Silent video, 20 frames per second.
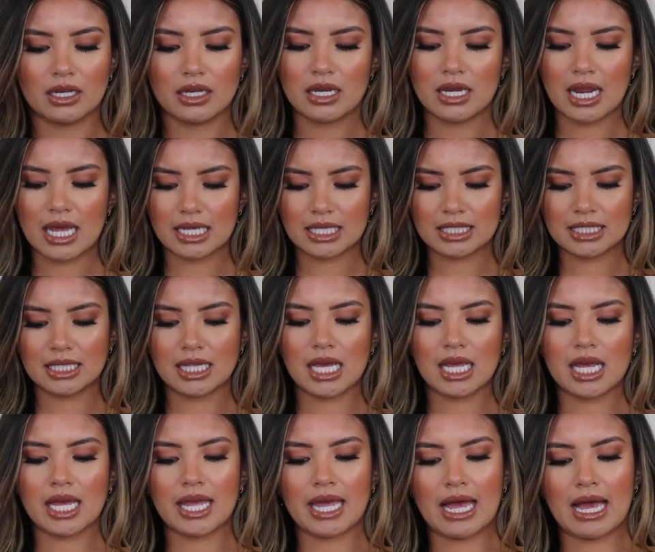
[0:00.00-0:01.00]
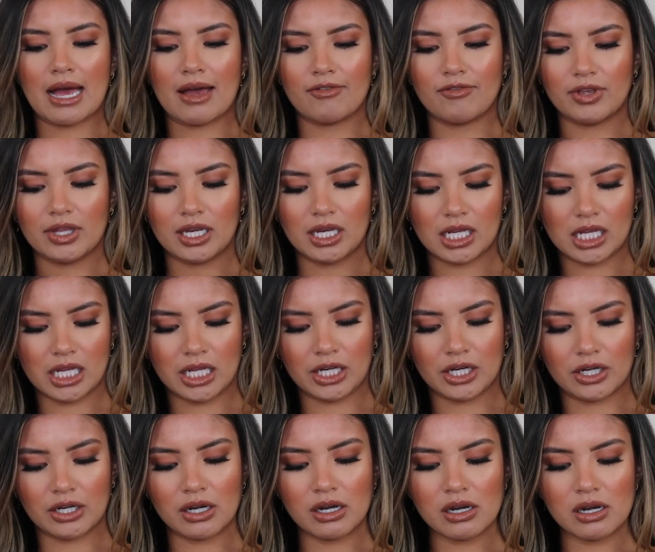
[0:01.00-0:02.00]
Next thing I have in
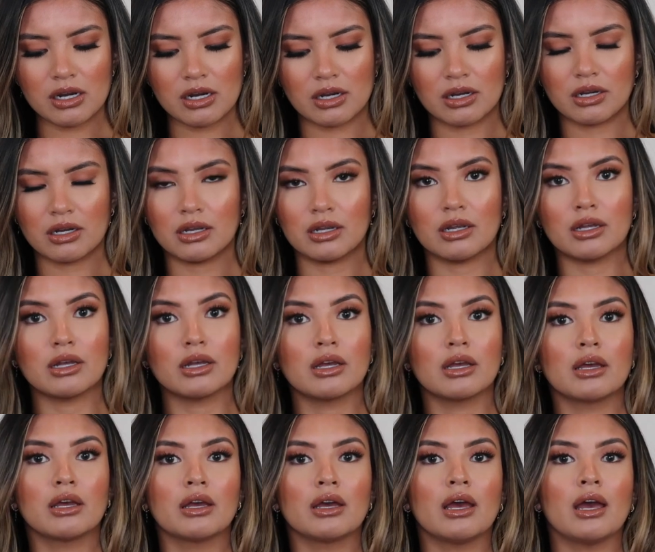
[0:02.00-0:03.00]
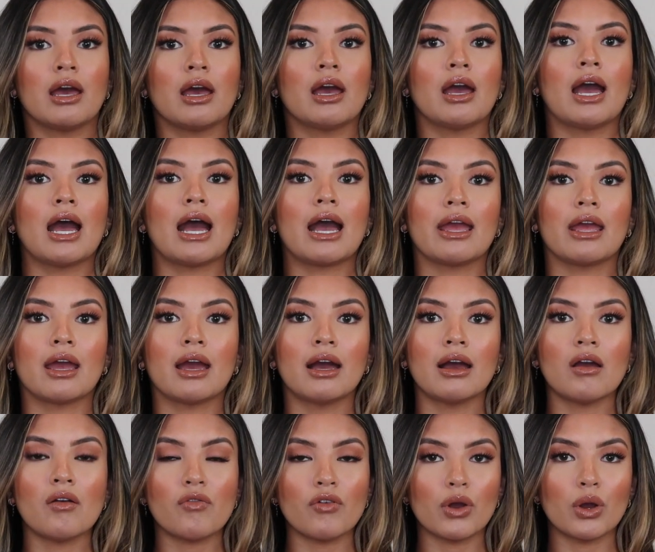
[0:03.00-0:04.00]
here, I
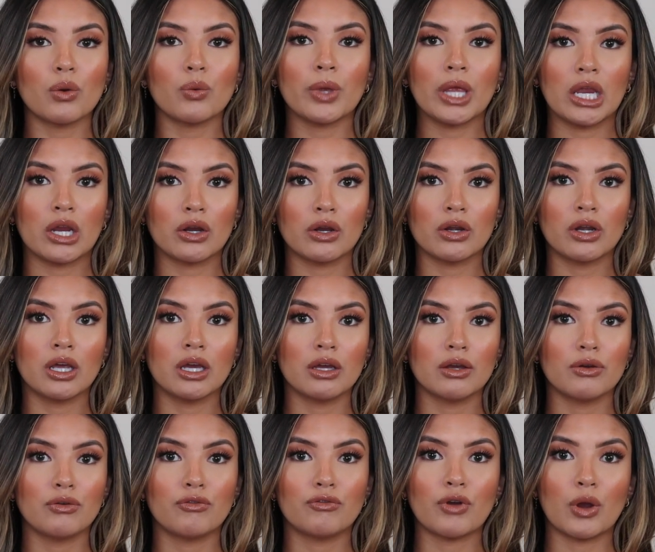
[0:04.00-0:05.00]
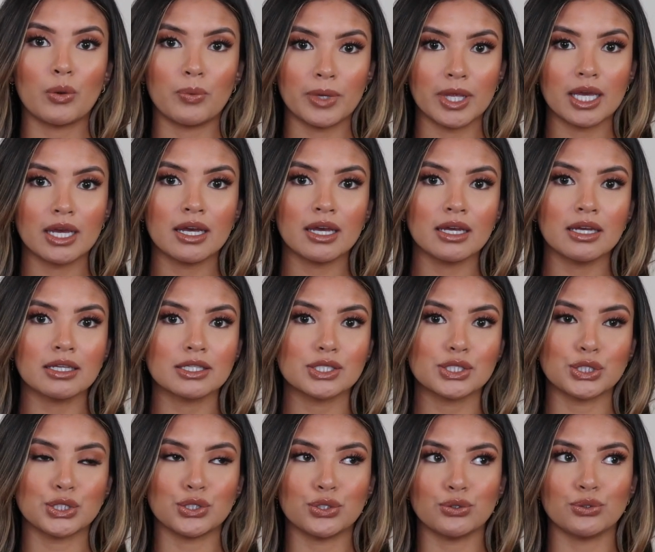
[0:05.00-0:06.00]
have a weird phobia
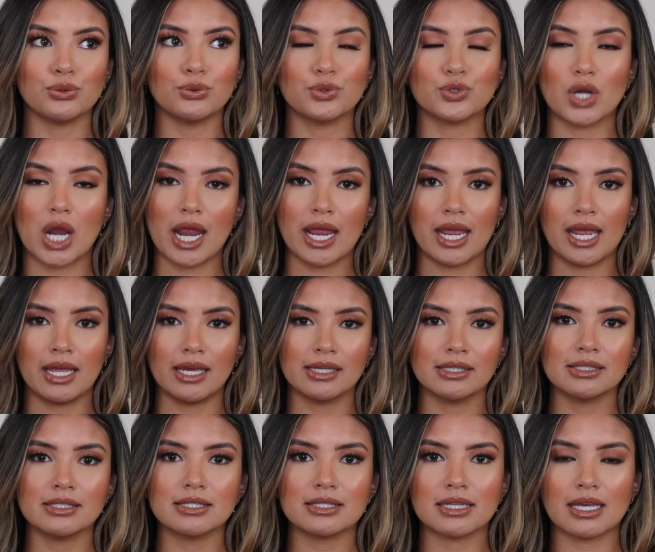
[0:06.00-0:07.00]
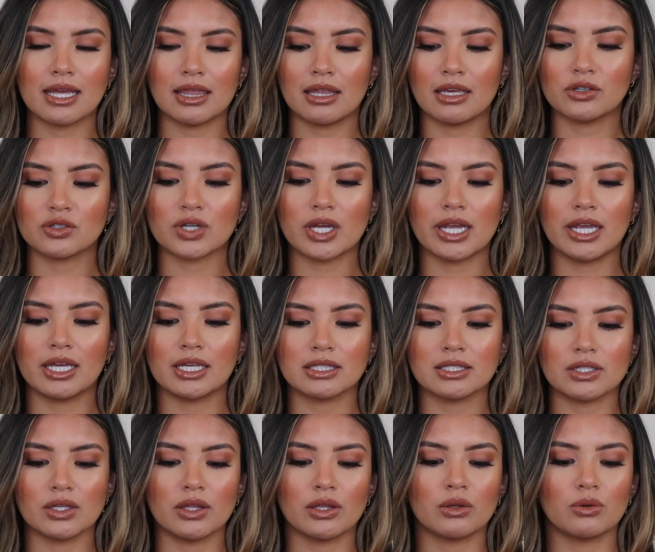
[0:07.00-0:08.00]
to dry hands. I think dry
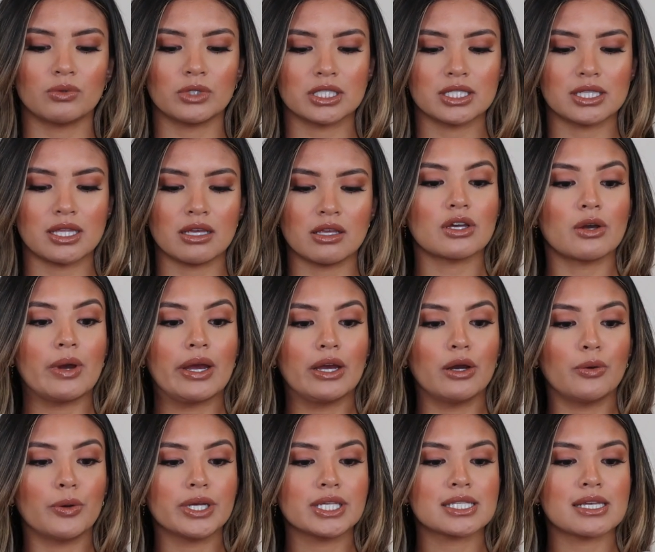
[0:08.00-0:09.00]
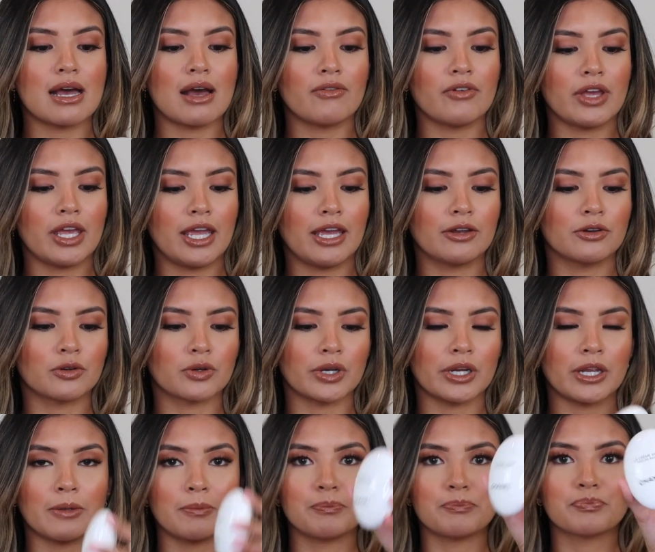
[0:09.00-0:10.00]
hands are like the worst thing. So I always have a hand
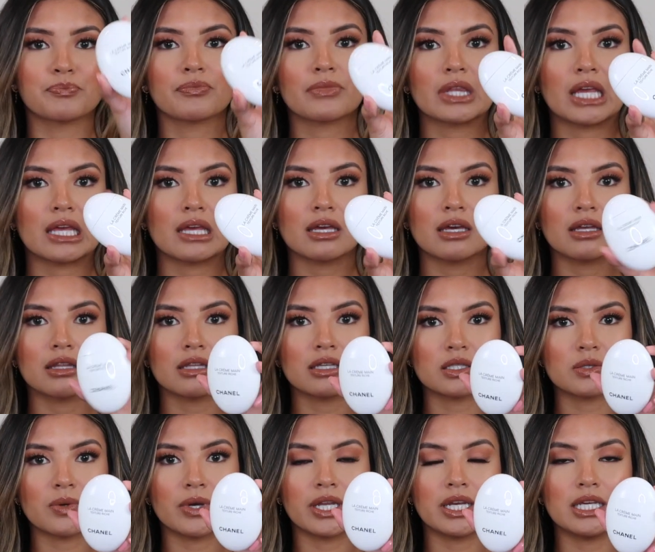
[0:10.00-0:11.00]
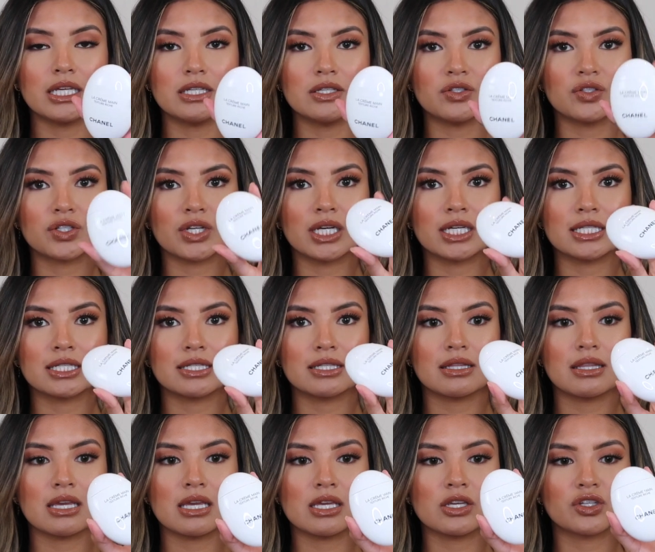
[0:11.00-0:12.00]
cream. This one is
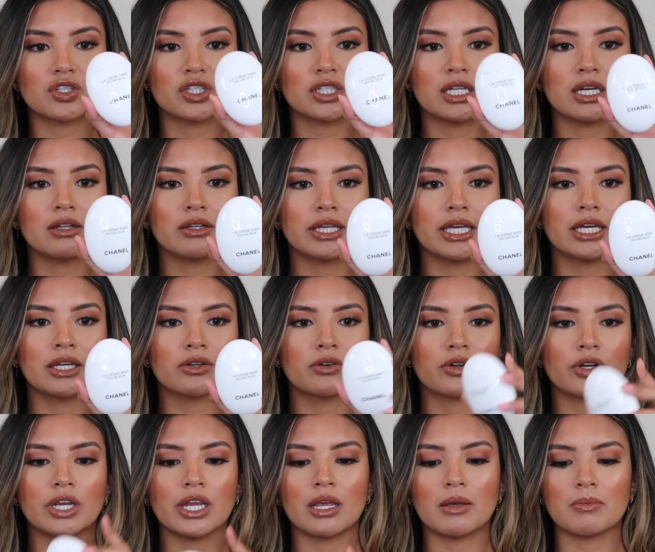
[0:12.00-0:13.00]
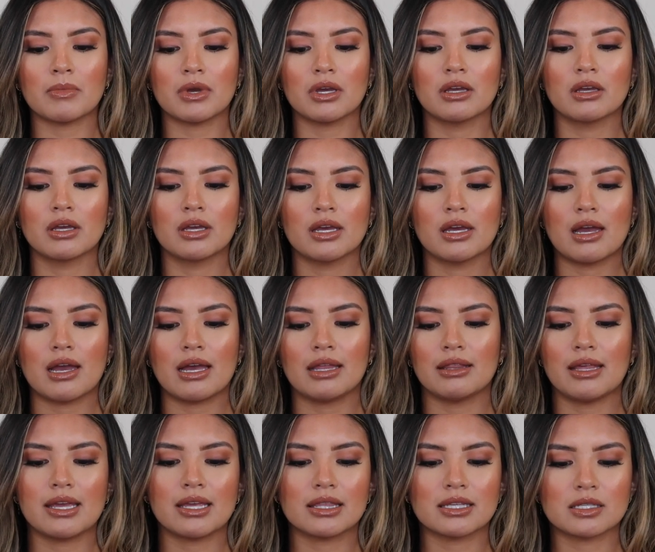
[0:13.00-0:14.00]
just the Chanel hand cream. I
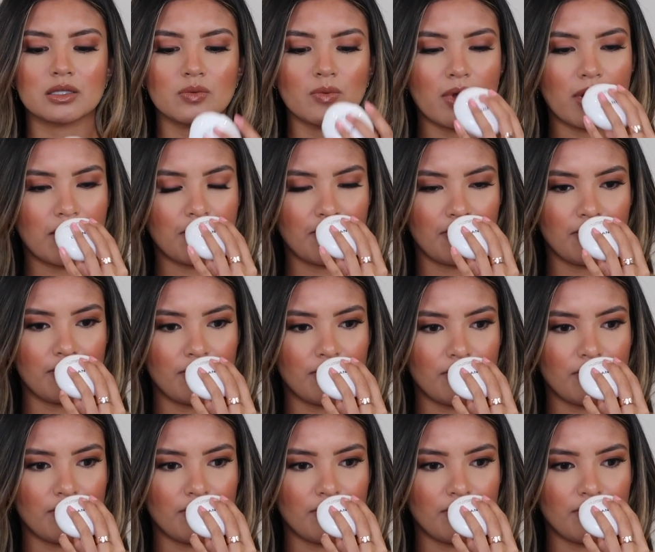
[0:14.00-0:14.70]
like this one.